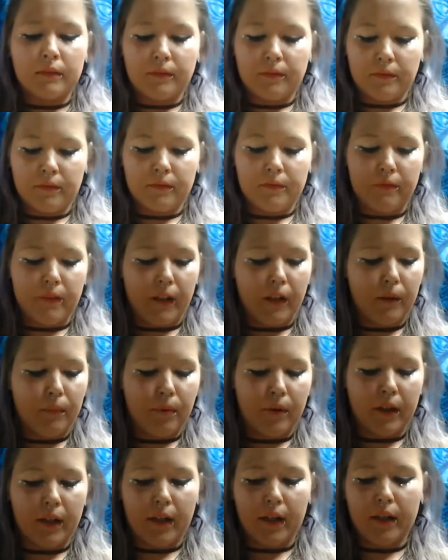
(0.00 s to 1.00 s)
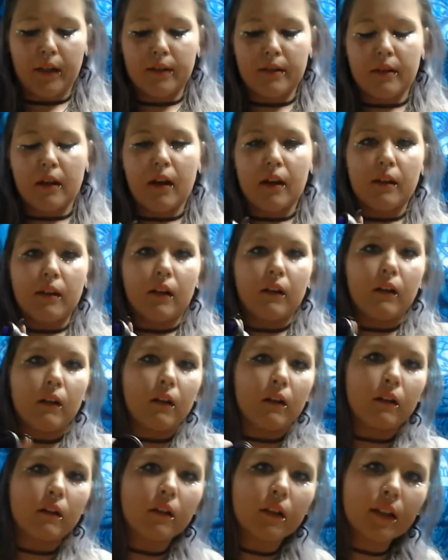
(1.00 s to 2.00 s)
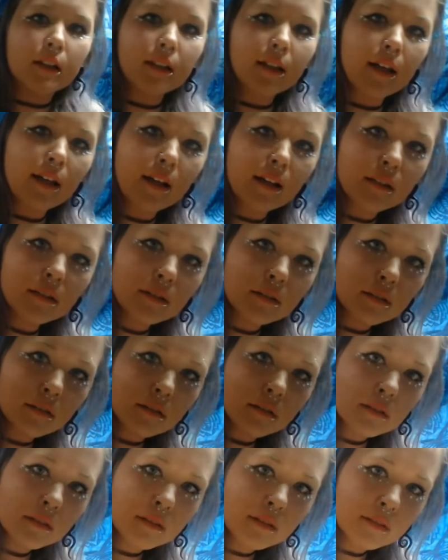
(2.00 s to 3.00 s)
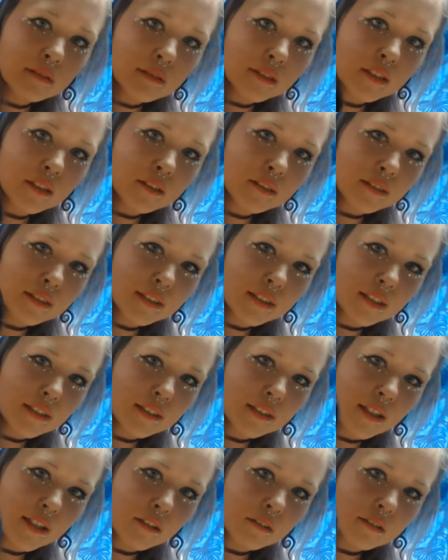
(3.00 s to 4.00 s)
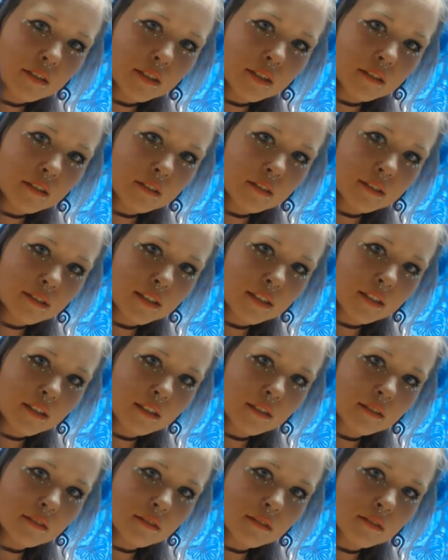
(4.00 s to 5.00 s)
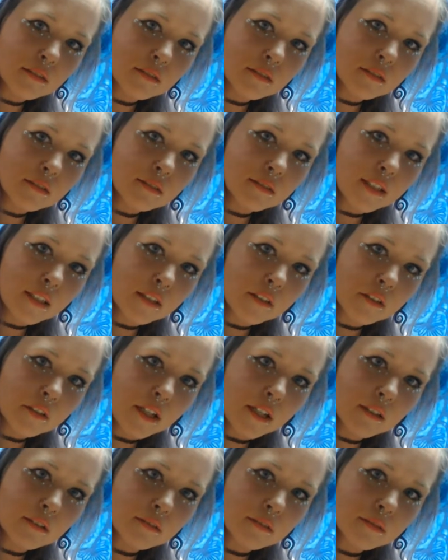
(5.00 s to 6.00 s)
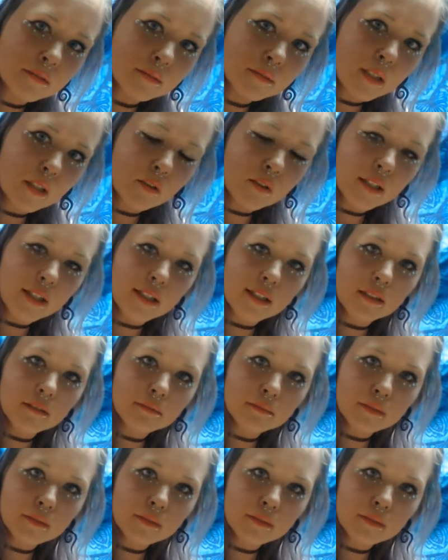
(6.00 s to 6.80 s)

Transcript: Very pretty. It's got a little, look at that. Can you see that? I don't think you can see that. Yeah, you can. Okay. So